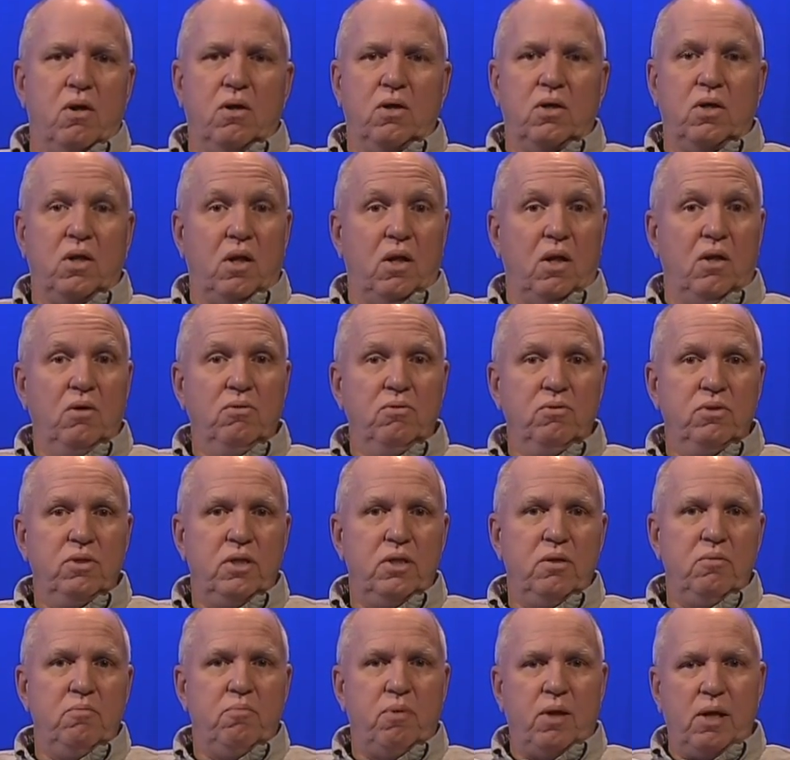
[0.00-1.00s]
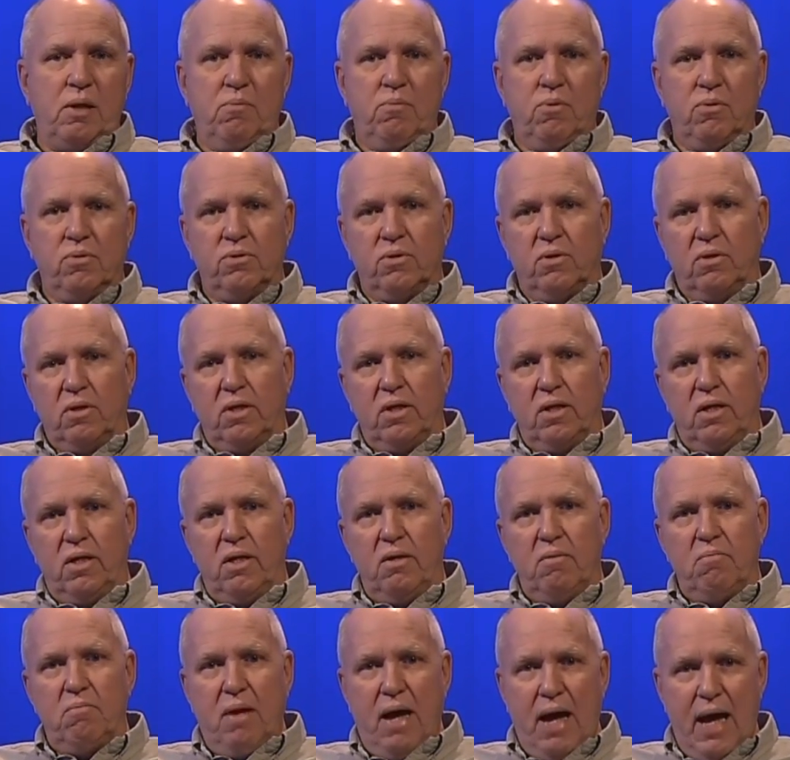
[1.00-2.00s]
are closing, papers are
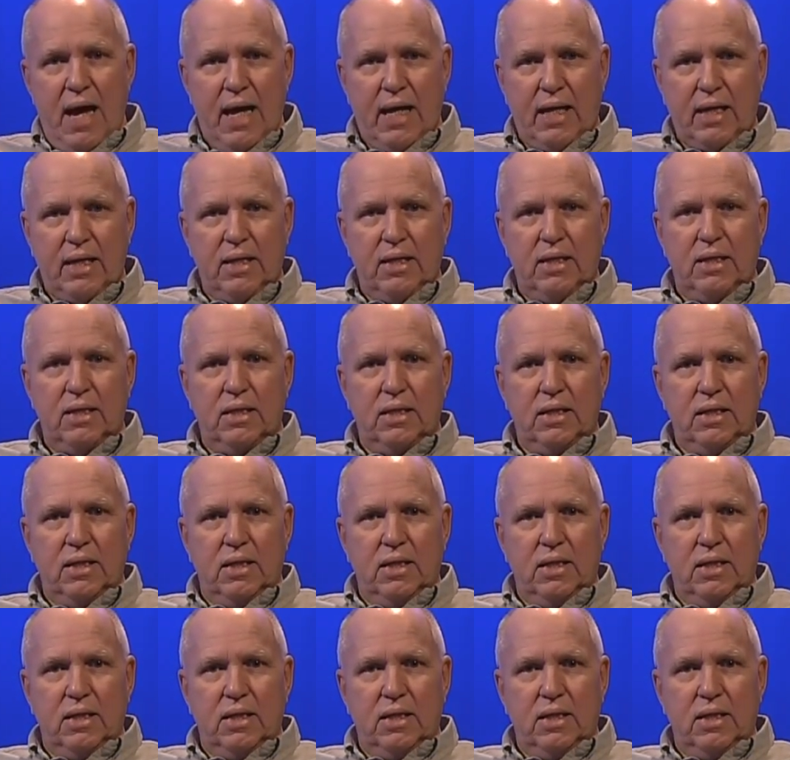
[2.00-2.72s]
cutting back.